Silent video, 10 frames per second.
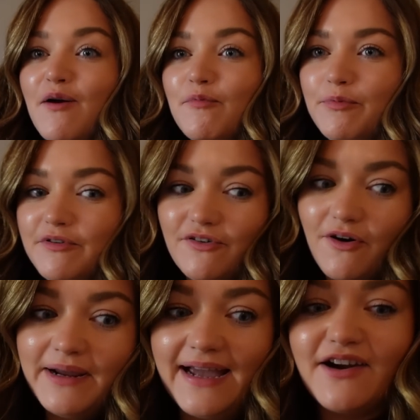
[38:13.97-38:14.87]
But
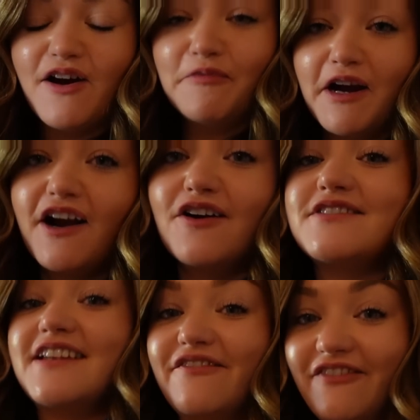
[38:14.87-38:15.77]
before we head home, we are going
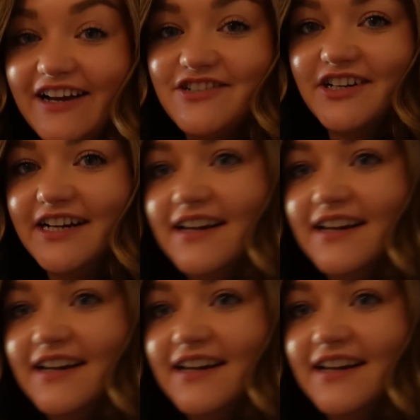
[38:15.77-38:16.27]
to the factory.